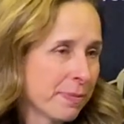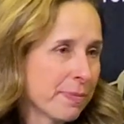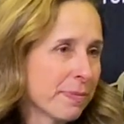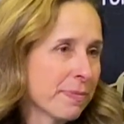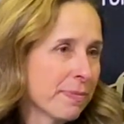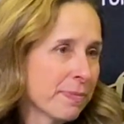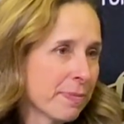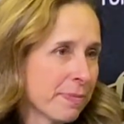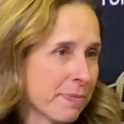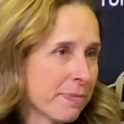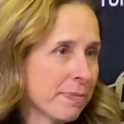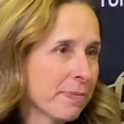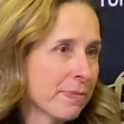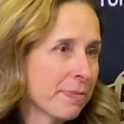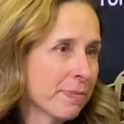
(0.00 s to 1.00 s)

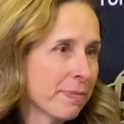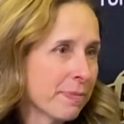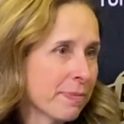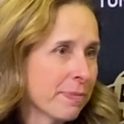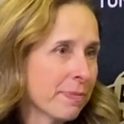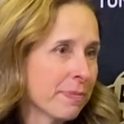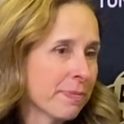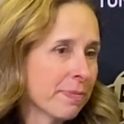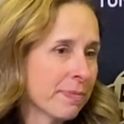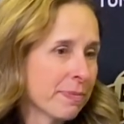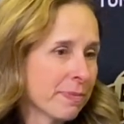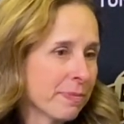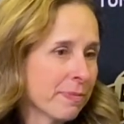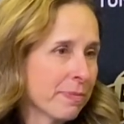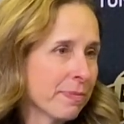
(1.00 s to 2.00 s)

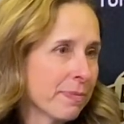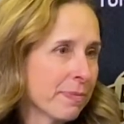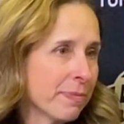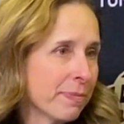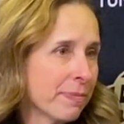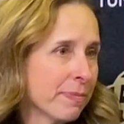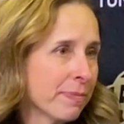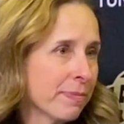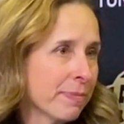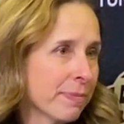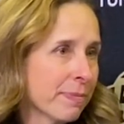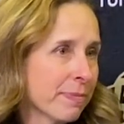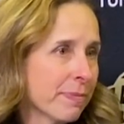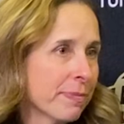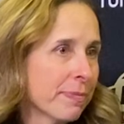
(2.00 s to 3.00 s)

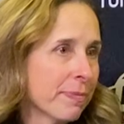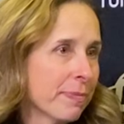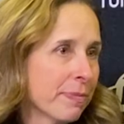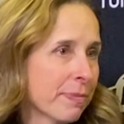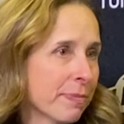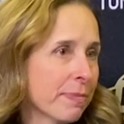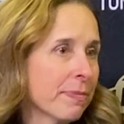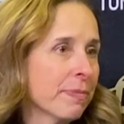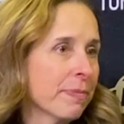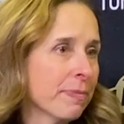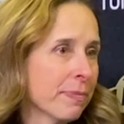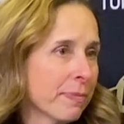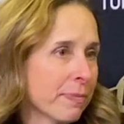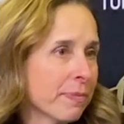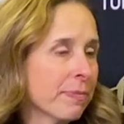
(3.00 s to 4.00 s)

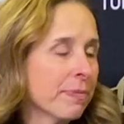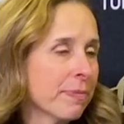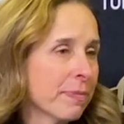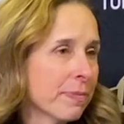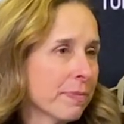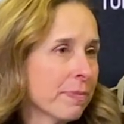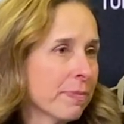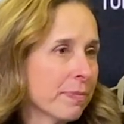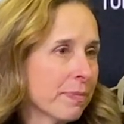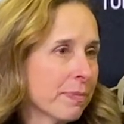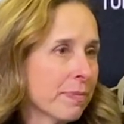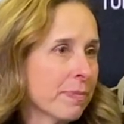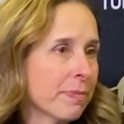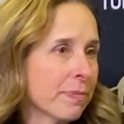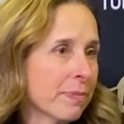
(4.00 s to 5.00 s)

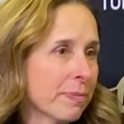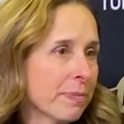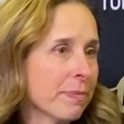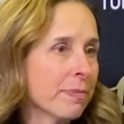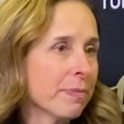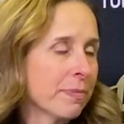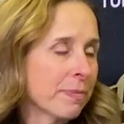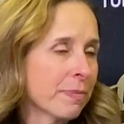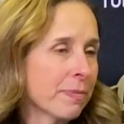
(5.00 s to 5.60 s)
(not speaking)